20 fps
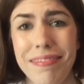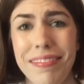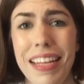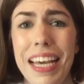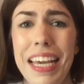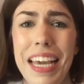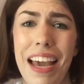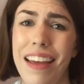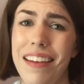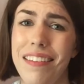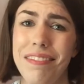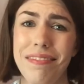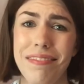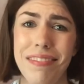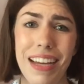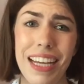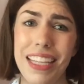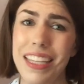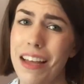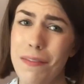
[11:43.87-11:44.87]
Again,
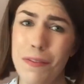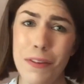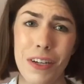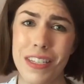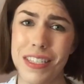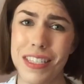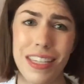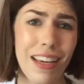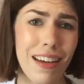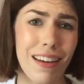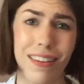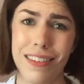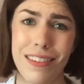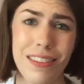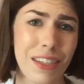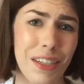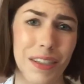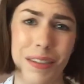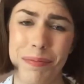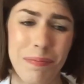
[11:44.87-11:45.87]
I love her as a
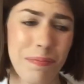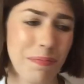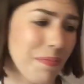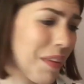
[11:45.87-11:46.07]
character,